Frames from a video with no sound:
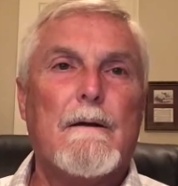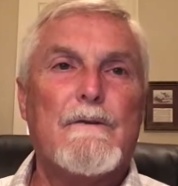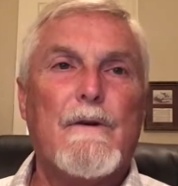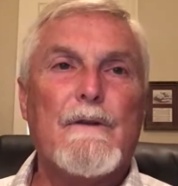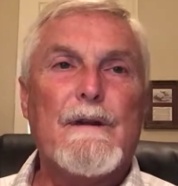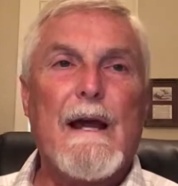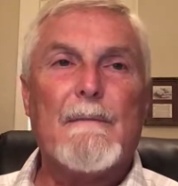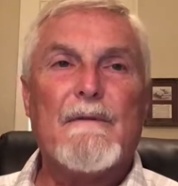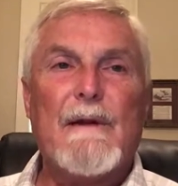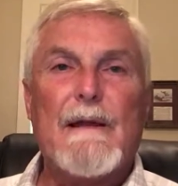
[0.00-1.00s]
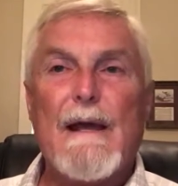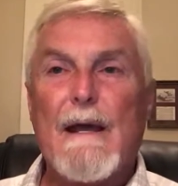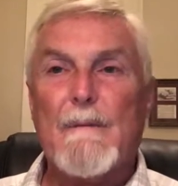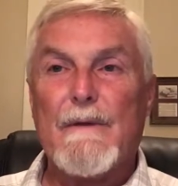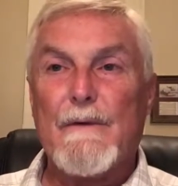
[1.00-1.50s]
during the time of
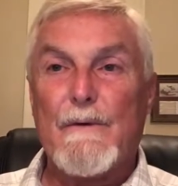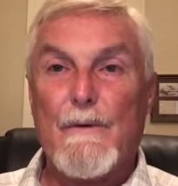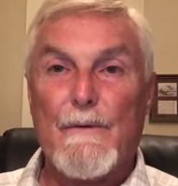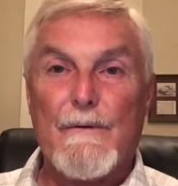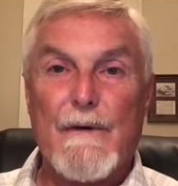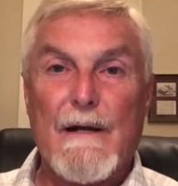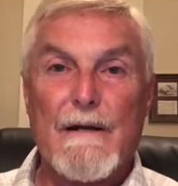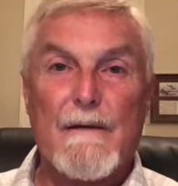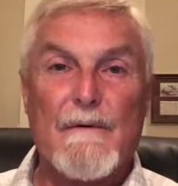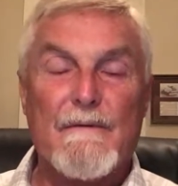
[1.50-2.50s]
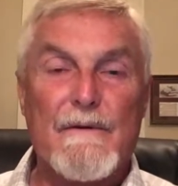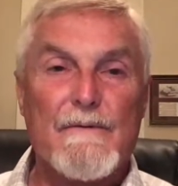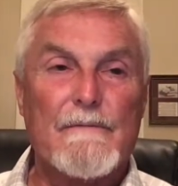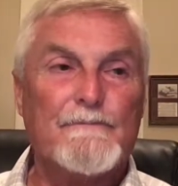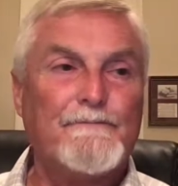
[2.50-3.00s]
Ahab in the northern kingdom of
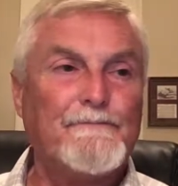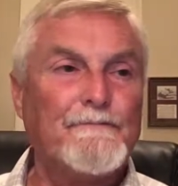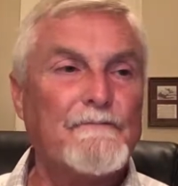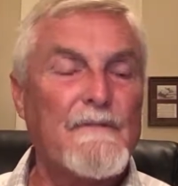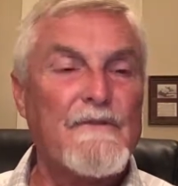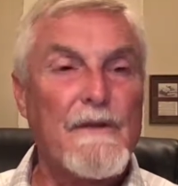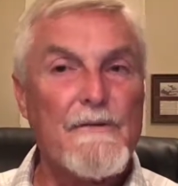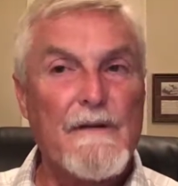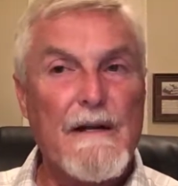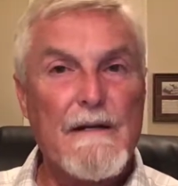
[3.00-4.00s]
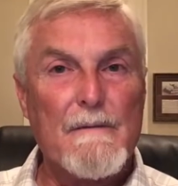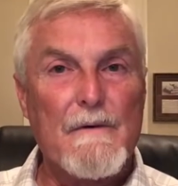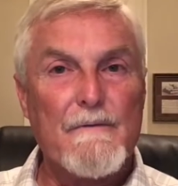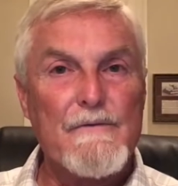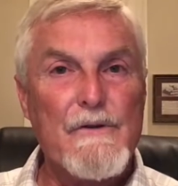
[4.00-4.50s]
Israel, the southern kingdom
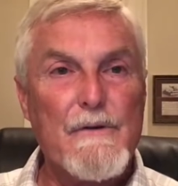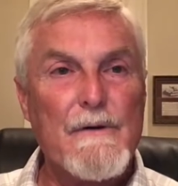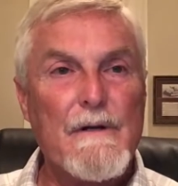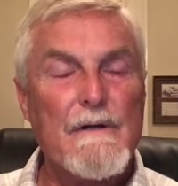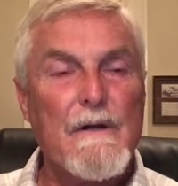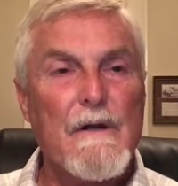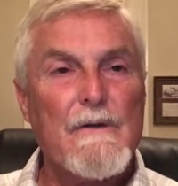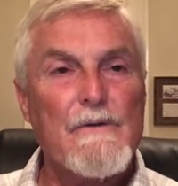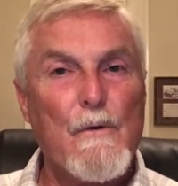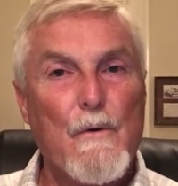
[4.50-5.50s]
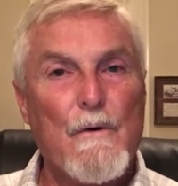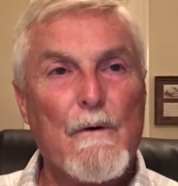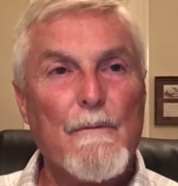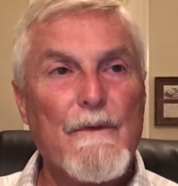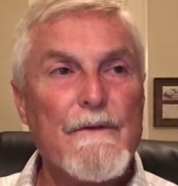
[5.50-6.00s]
of Judah,
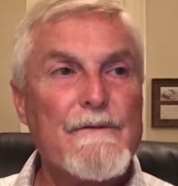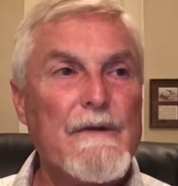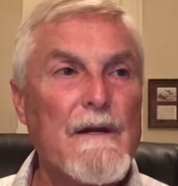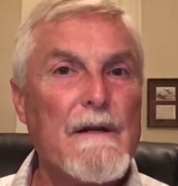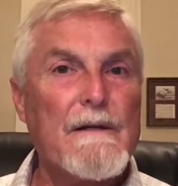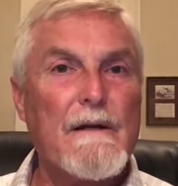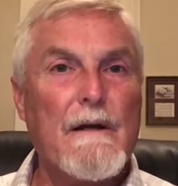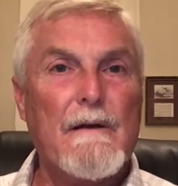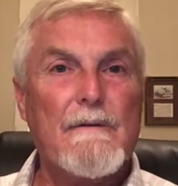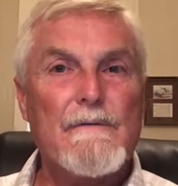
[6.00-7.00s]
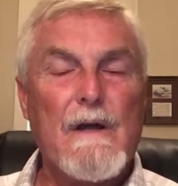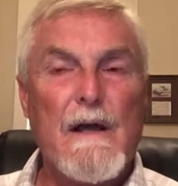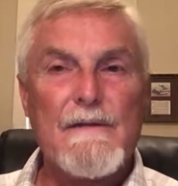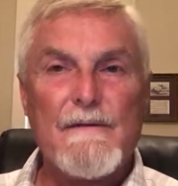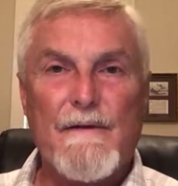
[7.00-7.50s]
Jehoram, the son of
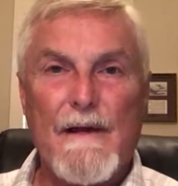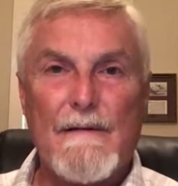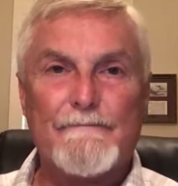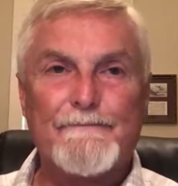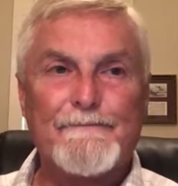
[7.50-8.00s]
Jehoshaphat,